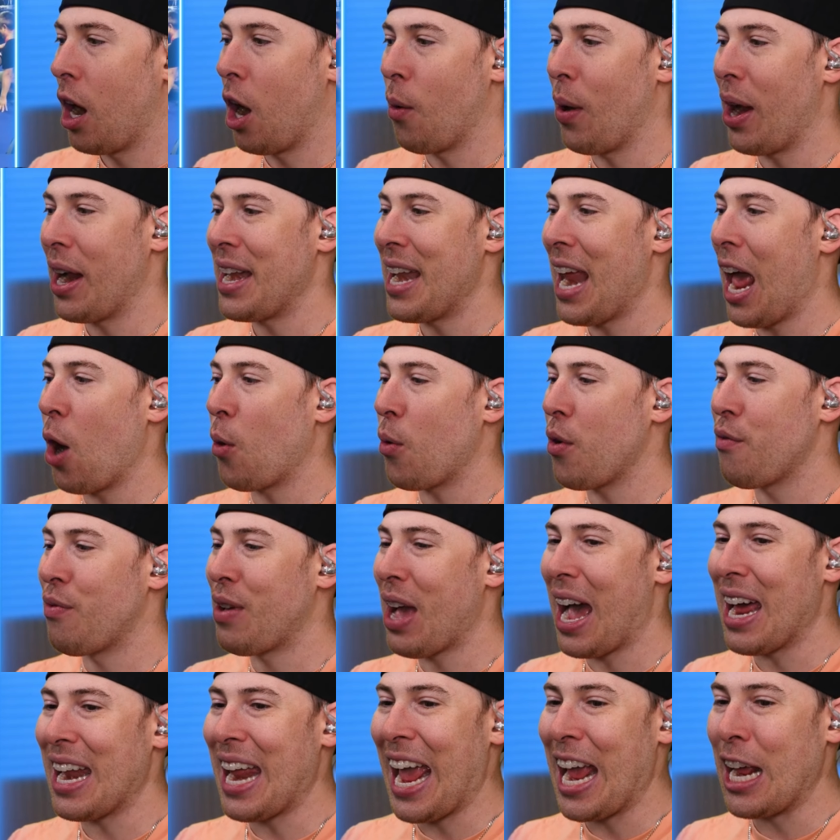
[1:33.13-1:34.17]
All right, now we've
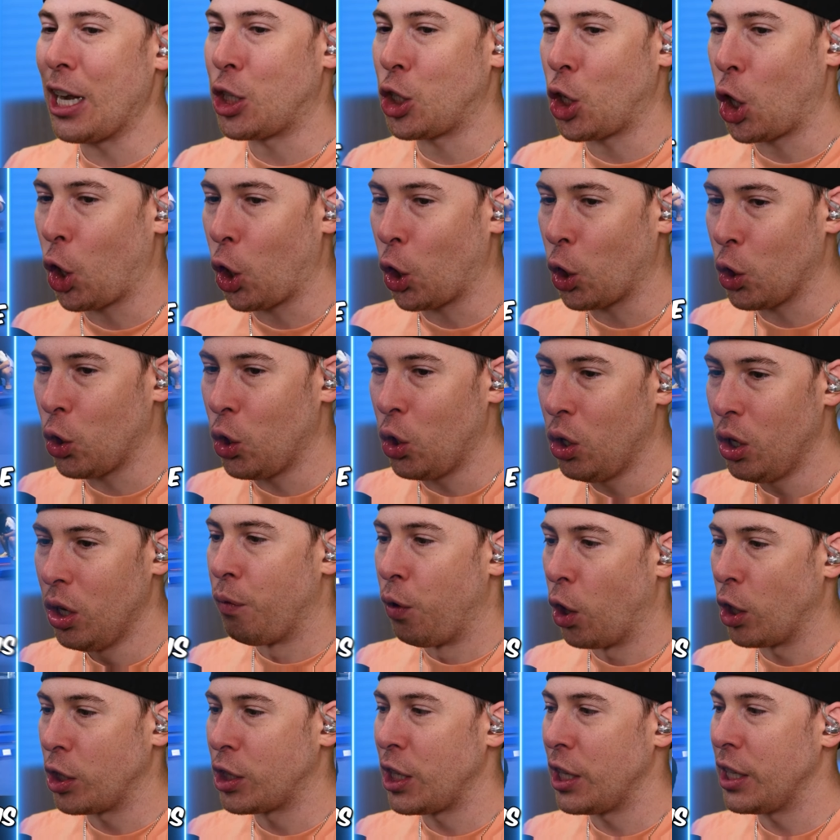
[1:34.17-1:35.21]
got a turtle
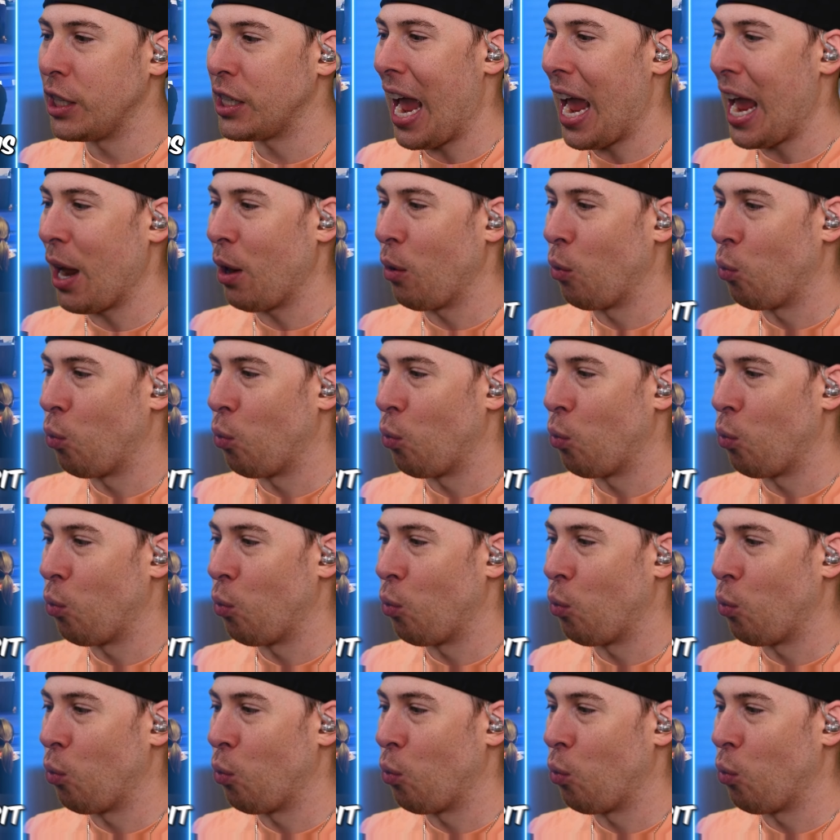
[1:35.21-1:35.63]
versus a